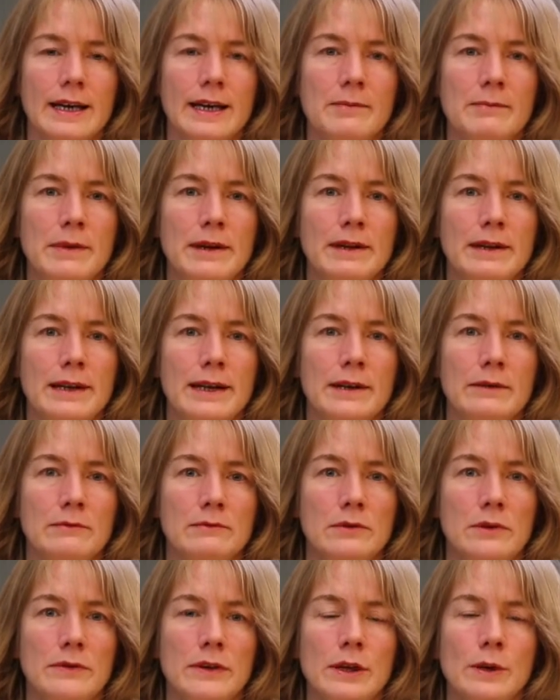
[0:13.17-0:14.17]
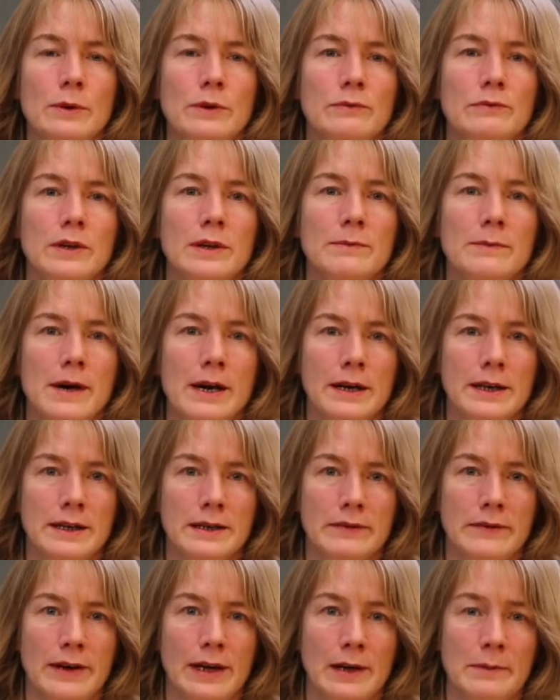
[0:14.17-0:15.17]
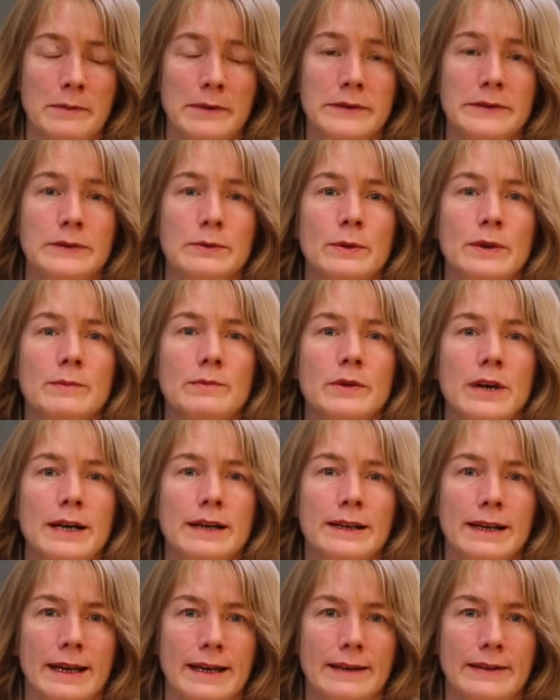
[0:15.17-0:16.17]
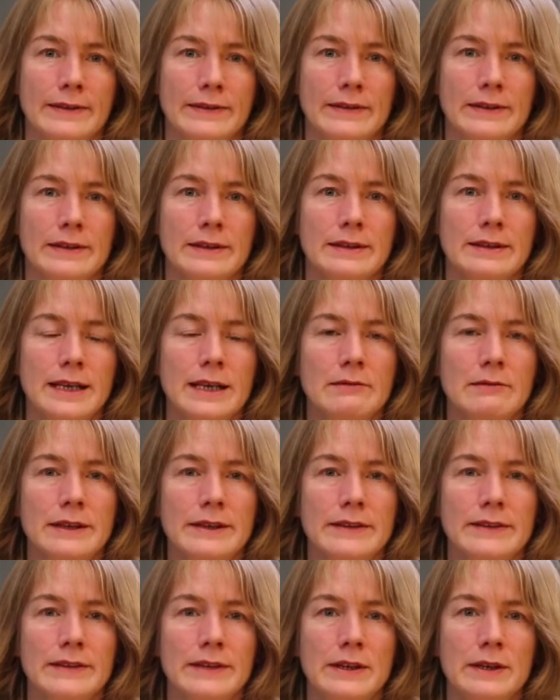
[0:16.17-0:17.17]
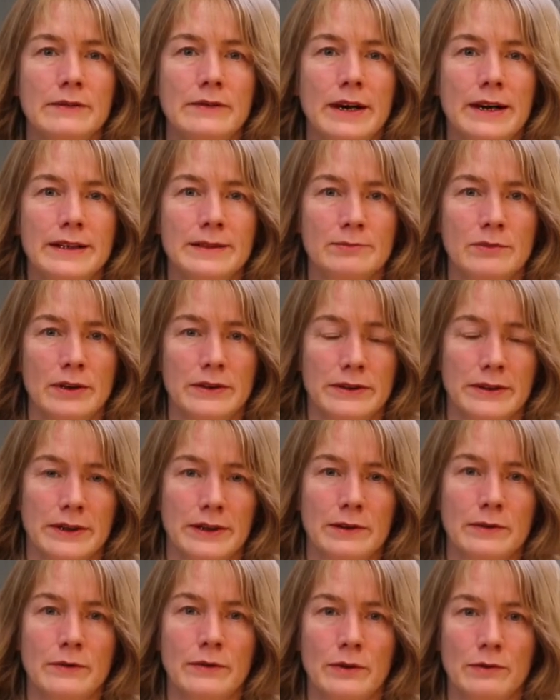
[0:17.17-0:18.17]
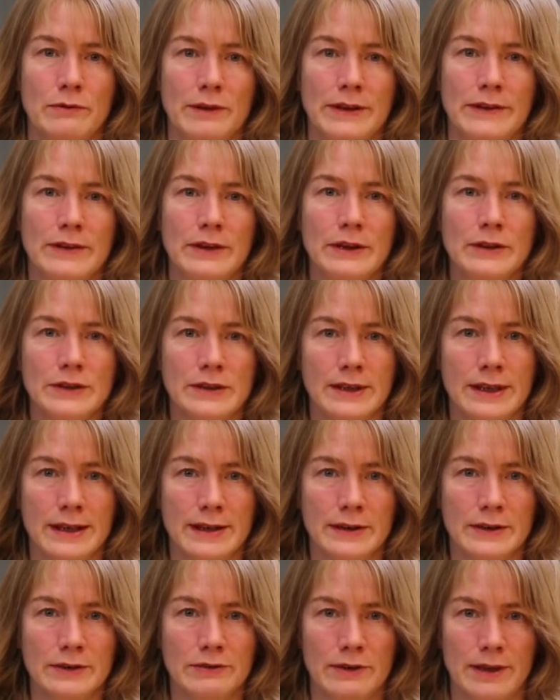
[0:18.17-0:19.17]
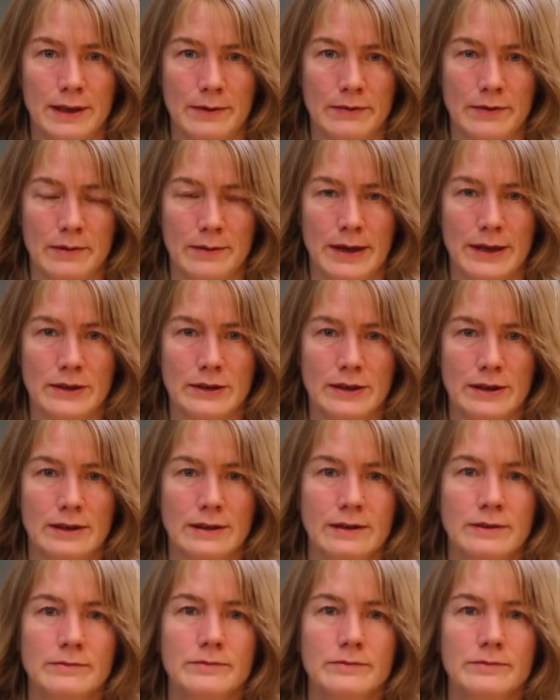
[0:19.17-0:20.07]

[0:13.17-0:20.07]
a monthly review of REIT market developments with Brad Case, NAREIT's Senior Vice President for Research and Industry Information.